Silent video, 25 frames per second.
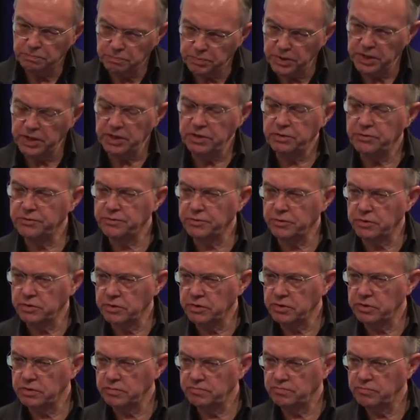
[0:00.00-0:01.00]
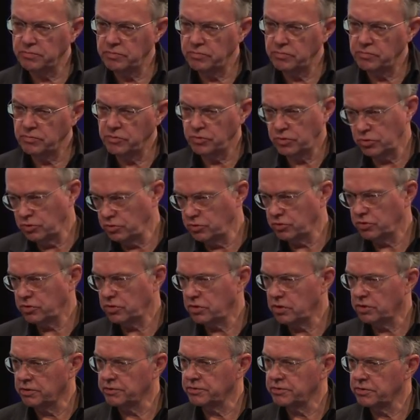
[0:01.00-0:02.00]
plead for use
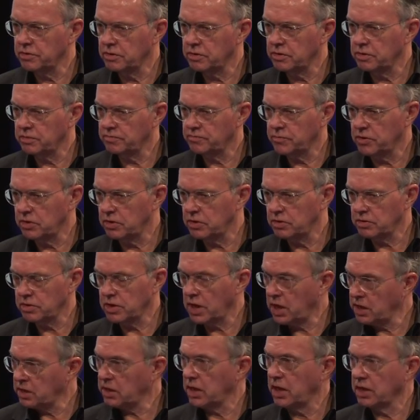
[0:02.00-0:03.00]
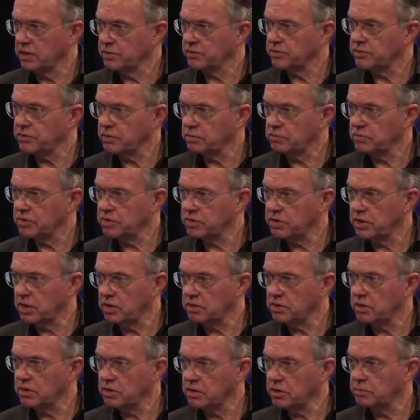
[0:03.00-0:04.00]
of the, the guidelines from the
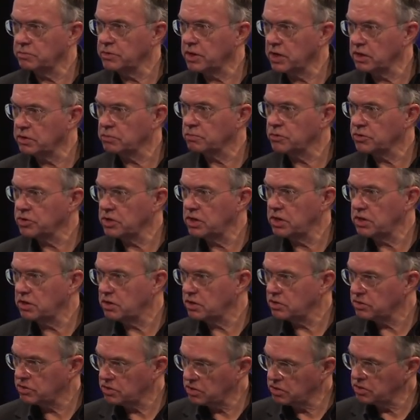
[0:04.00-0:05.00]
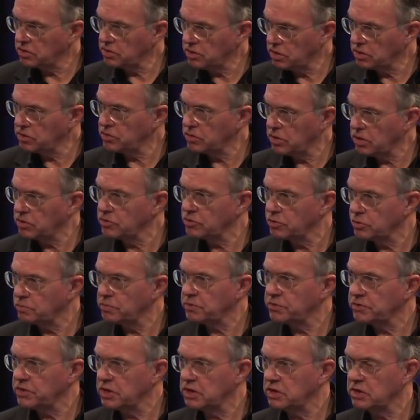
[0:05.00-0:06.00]
standard operating procedures on, on, on
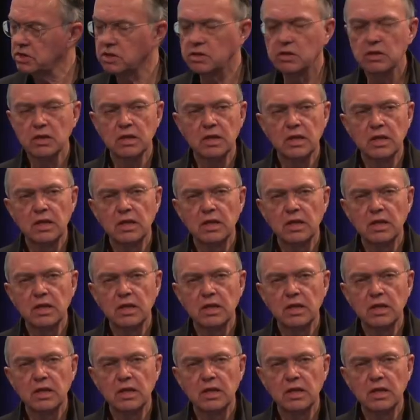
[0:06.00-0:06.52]
supervision.